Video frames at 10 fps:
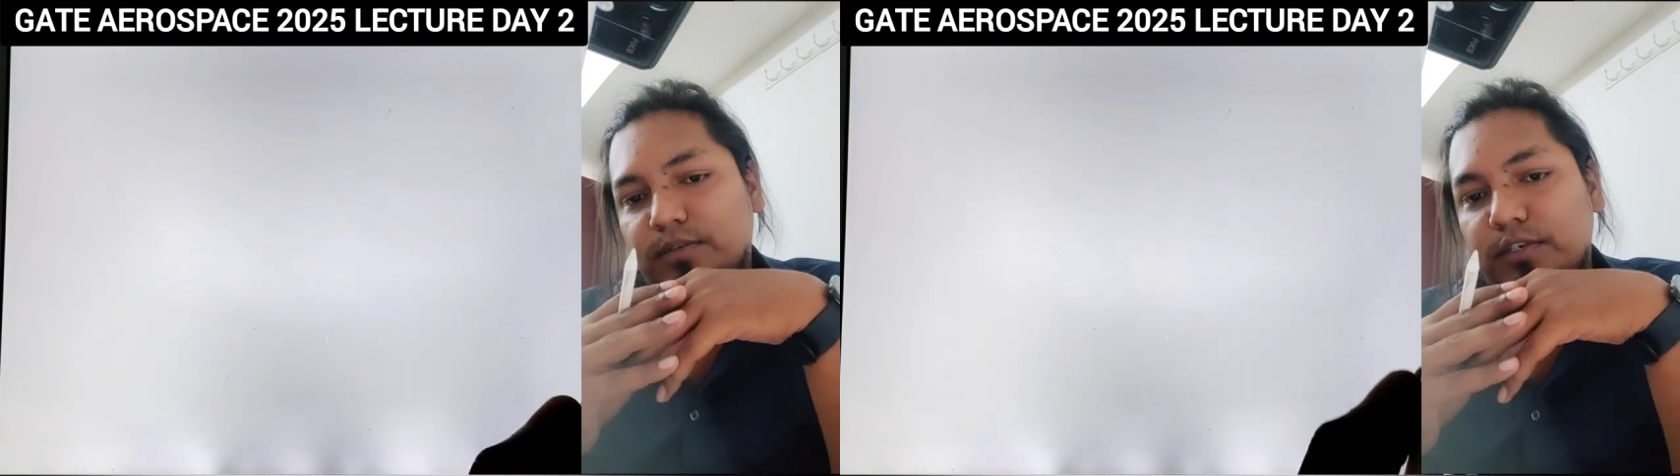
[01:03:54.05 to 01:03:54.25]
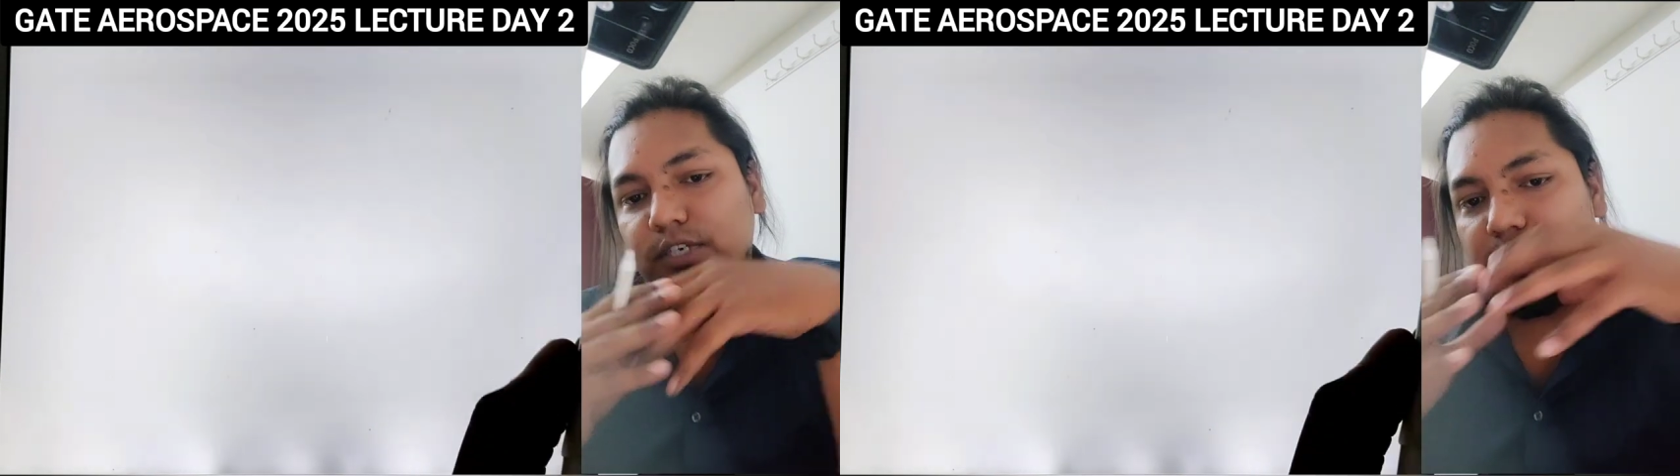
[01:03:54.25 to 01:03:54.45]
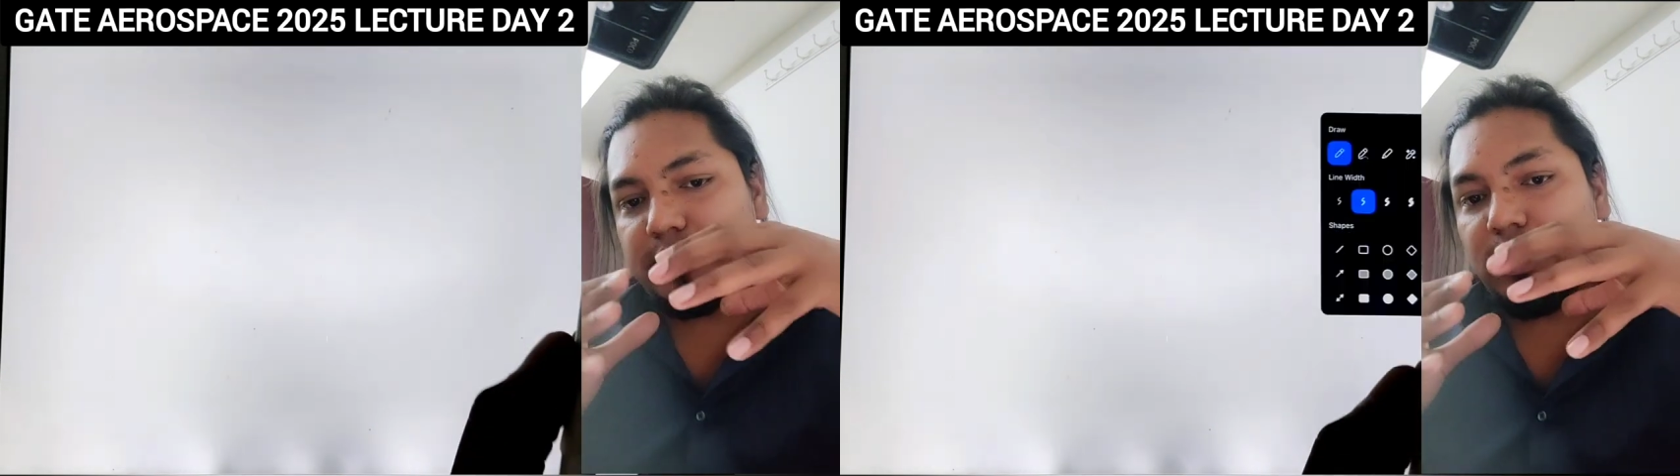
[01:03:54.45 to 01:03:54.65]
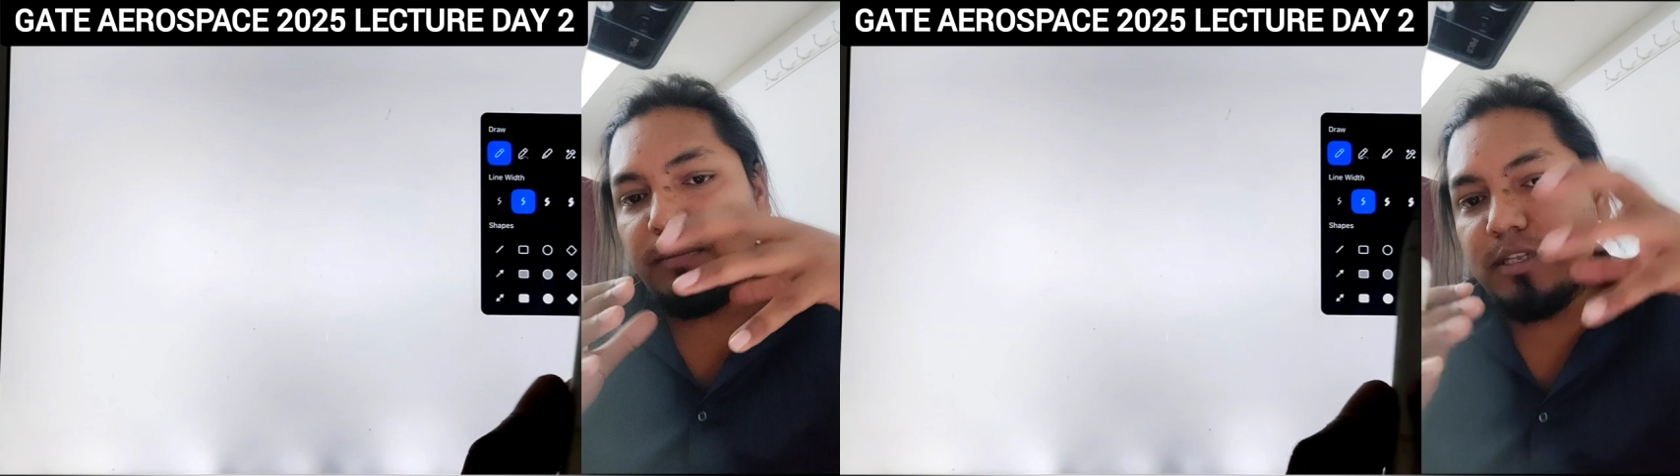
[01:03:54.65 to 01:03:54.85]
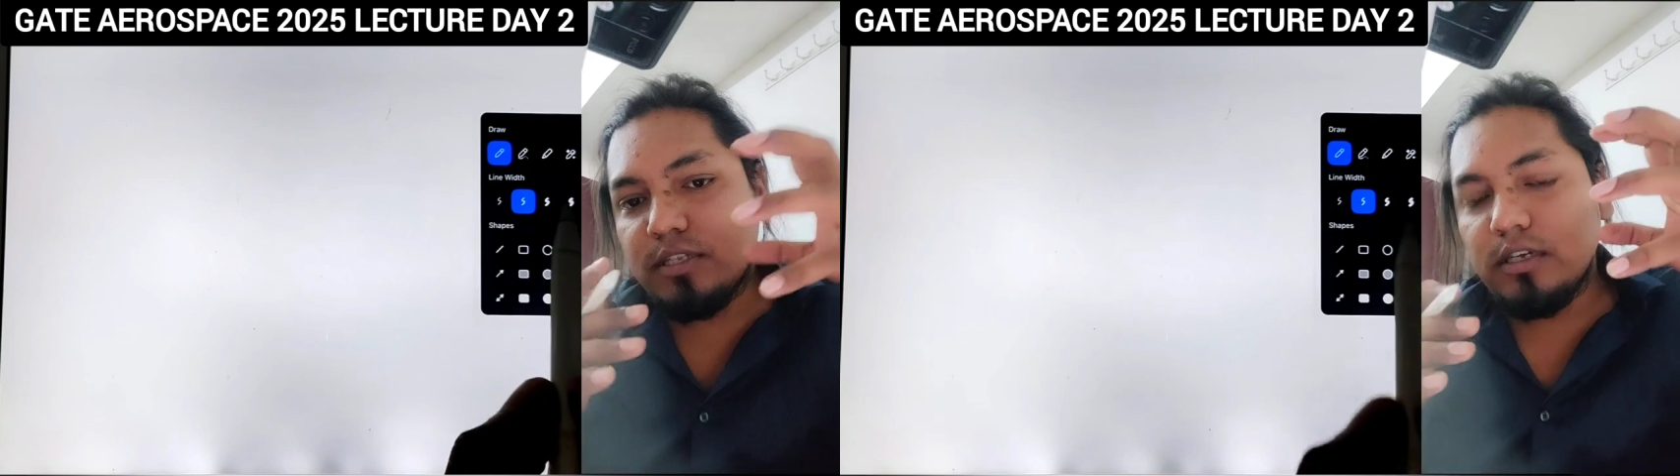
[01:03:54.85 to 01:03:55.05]
Transient
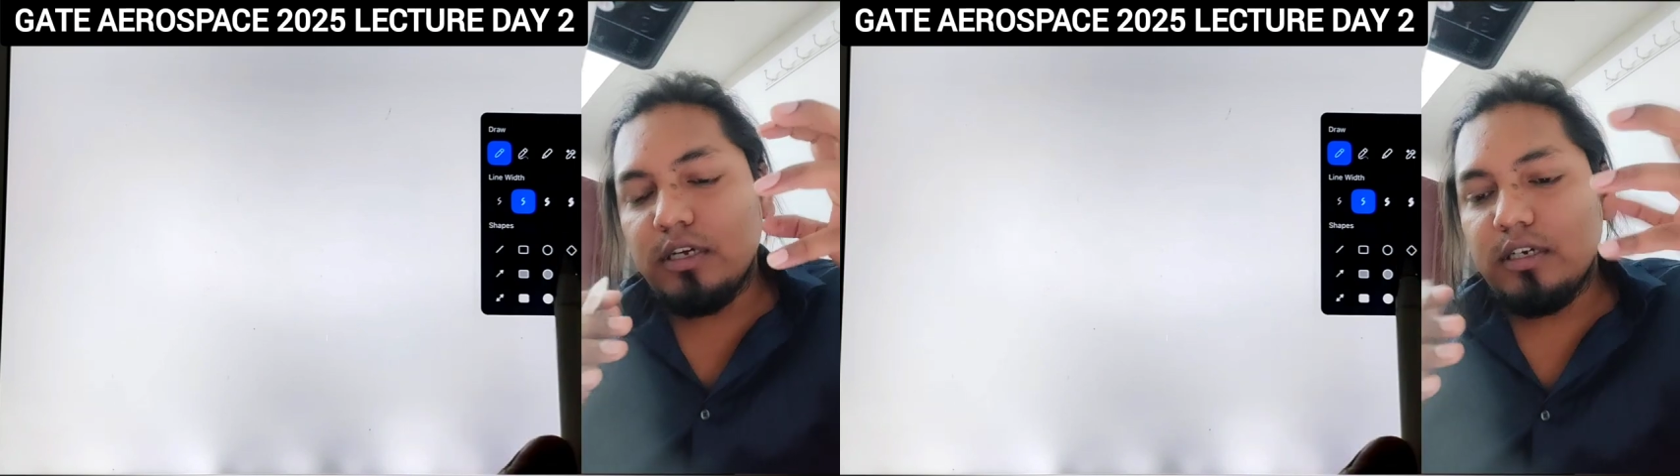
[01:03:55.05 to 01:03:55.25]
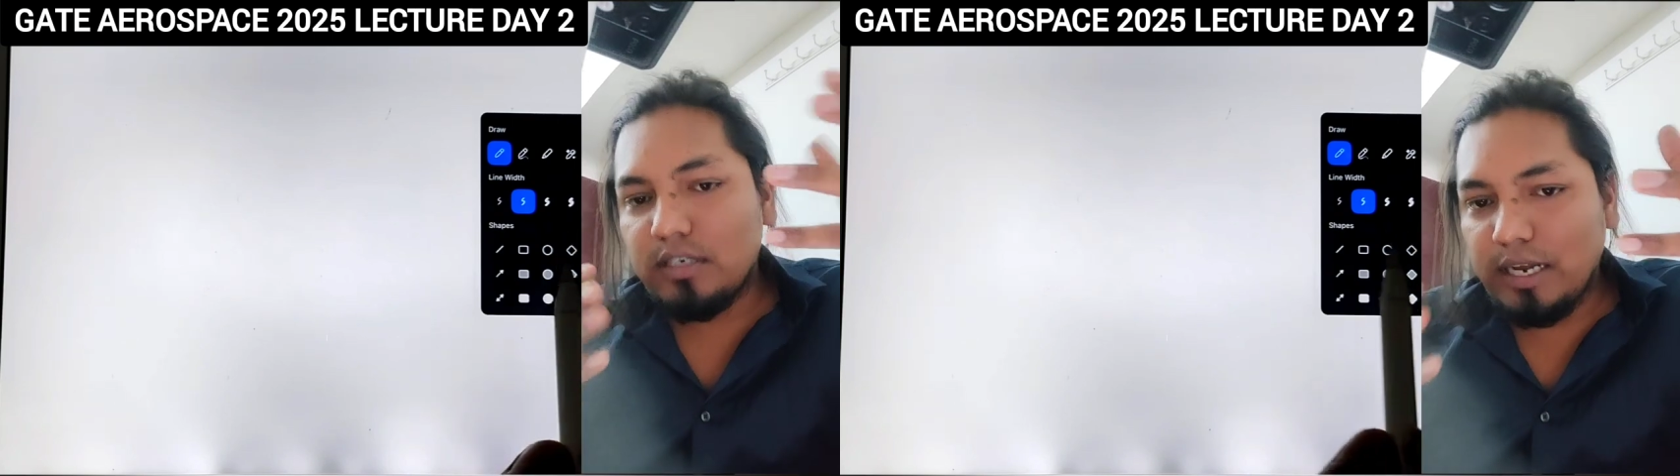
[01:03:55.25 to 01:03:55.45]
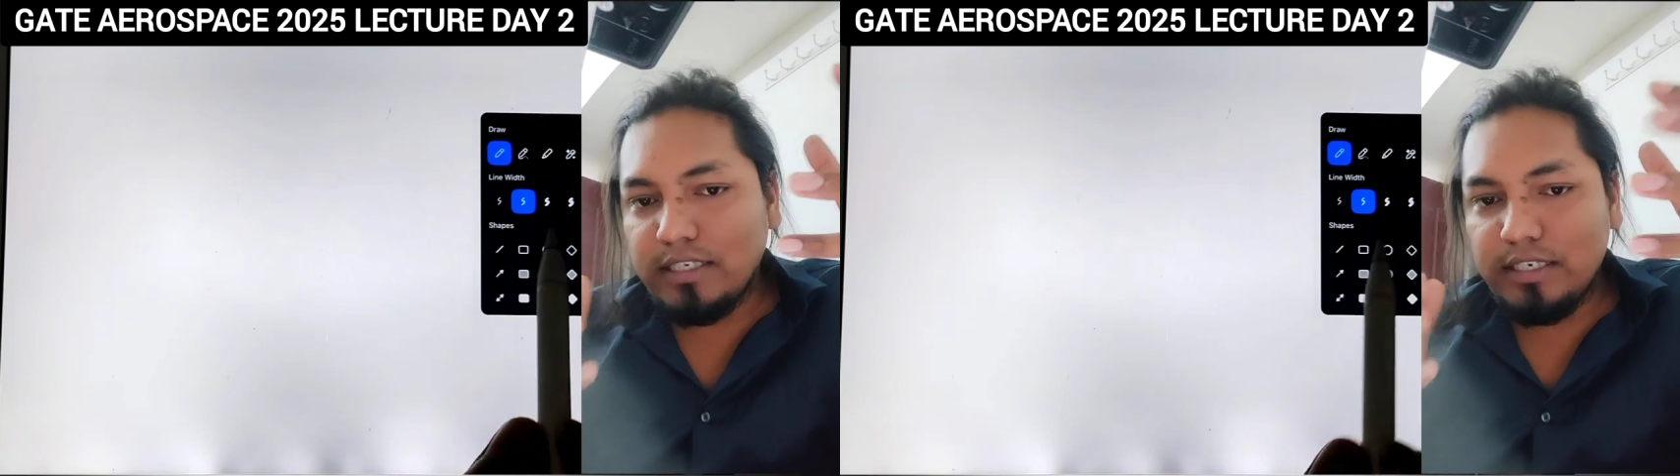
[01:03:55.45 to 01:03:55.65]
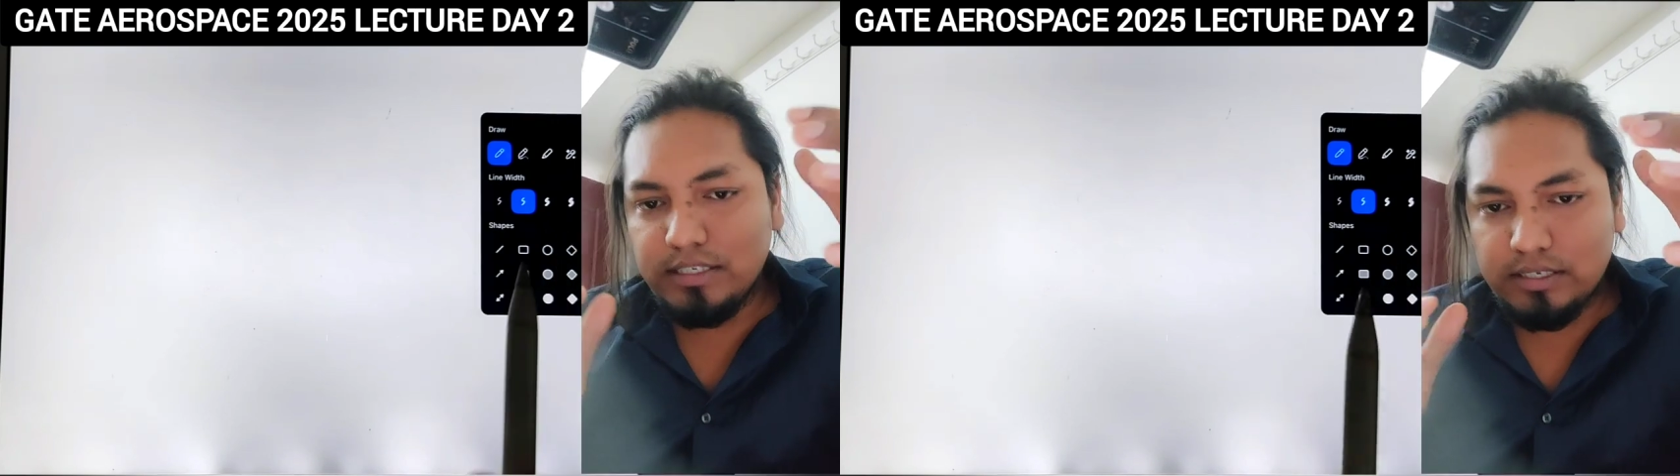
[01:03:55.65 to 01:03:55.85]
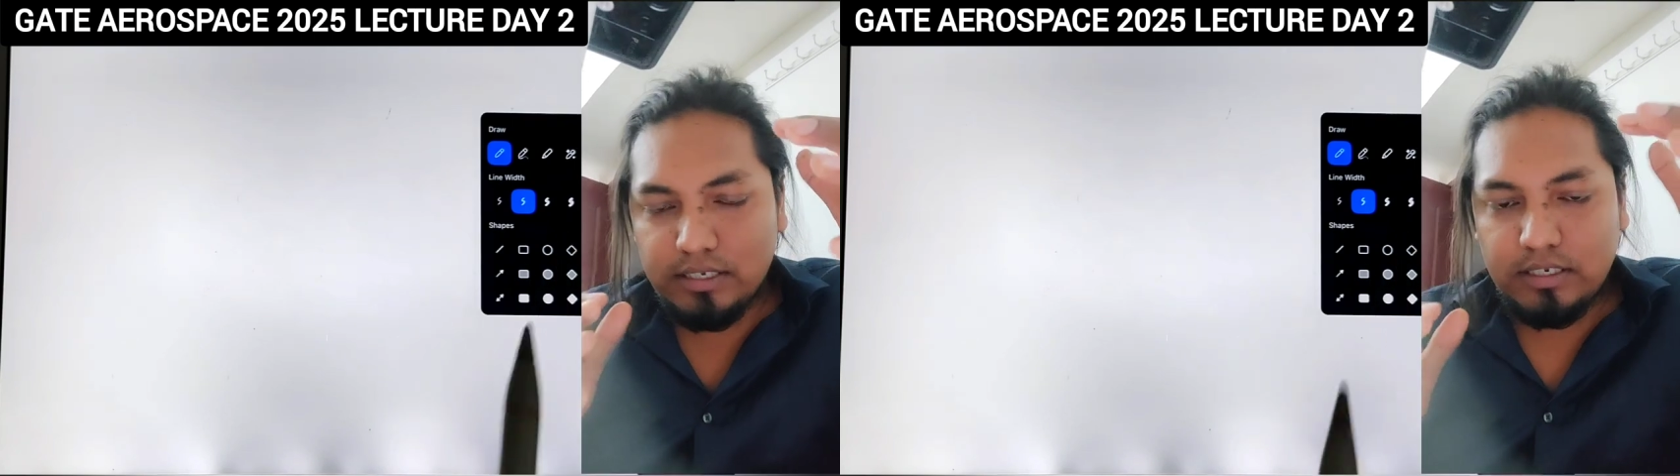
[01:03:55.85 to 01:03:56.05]
is an